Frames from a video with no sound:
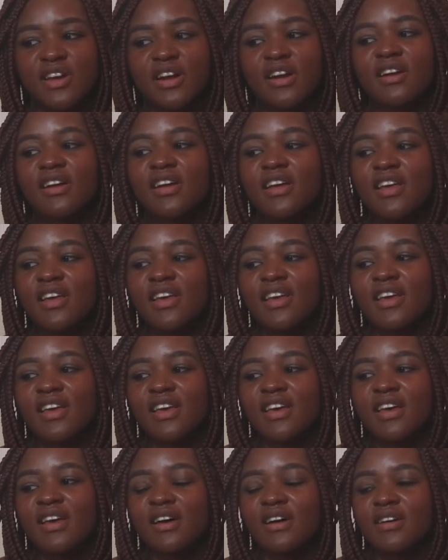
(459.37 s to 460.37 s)
her.
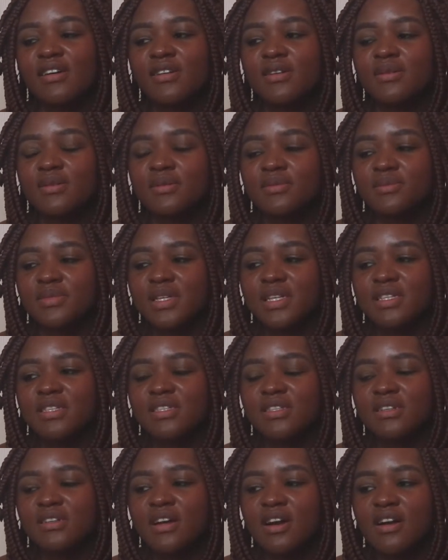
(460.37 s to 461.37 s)
It
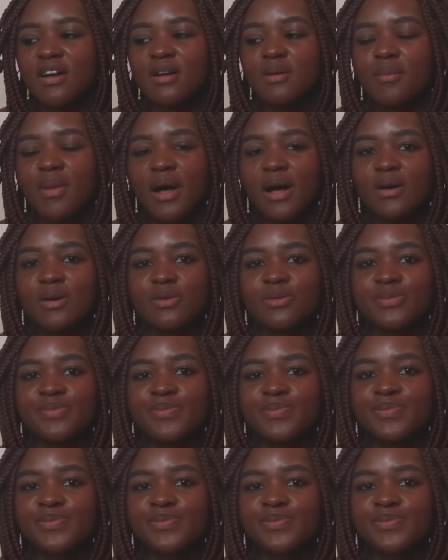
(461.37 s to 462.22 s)
took her about,